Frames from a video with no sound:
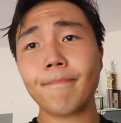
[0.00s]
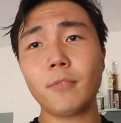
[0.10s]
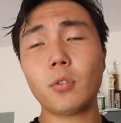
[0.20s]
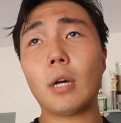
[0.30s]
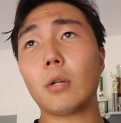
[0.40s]

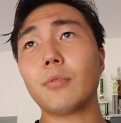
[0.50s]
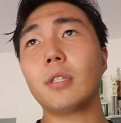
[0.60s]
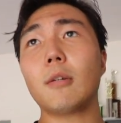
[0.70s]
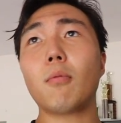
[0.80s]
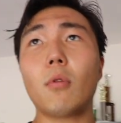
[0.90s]
So I don't
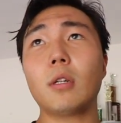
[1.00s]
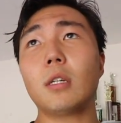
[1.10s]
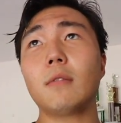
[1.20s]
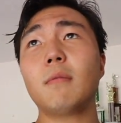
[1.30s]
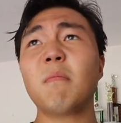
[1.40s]
see the point
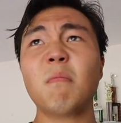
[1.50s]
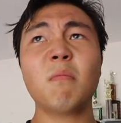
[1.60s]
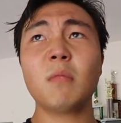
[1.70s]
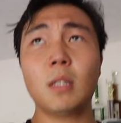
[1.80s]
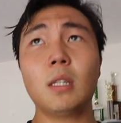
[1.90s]
of
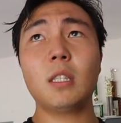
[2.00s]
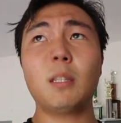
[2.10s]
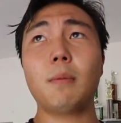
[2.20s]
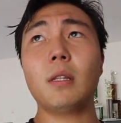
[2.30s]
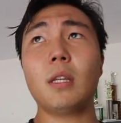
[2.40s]

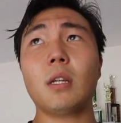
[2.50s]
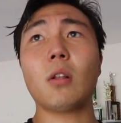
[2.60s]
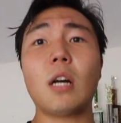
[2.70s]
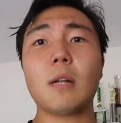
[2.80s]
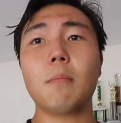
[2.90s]
spending a
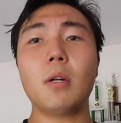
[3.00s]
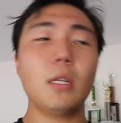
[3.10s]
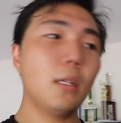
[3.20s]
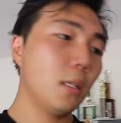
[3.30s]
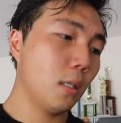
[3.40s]
lot of money.